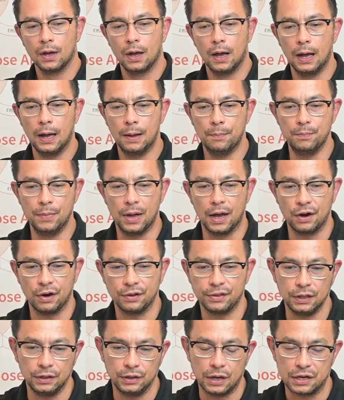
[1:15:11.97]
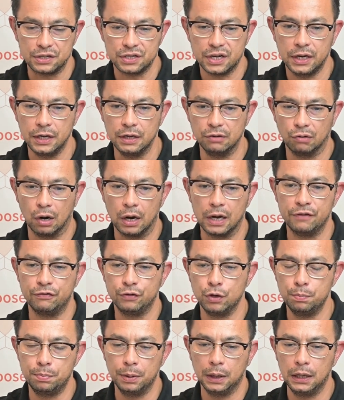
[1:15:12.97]
And I think that's key, right?
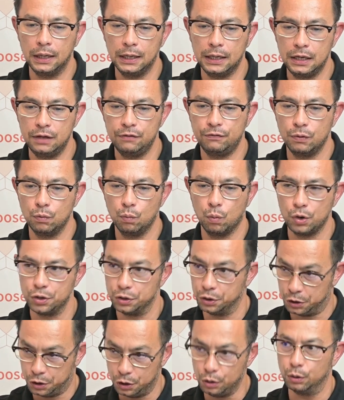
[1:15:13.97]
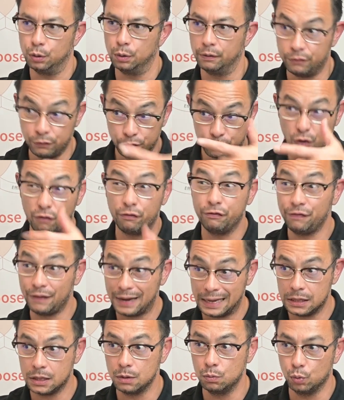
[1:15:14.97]
If you believe in what you do, if you've got
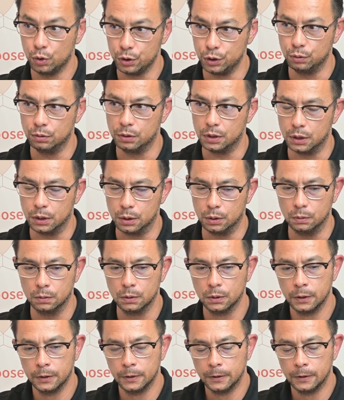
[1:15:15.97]
faith in what you do,